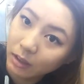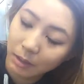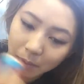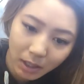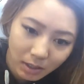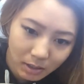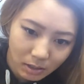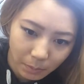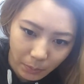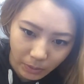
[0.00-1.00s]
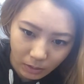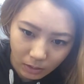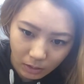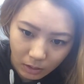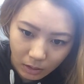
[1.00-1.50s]
and I'm kind of disappointed.
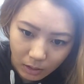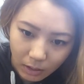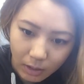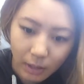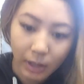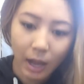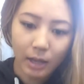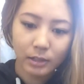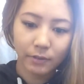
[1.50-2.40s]
It has a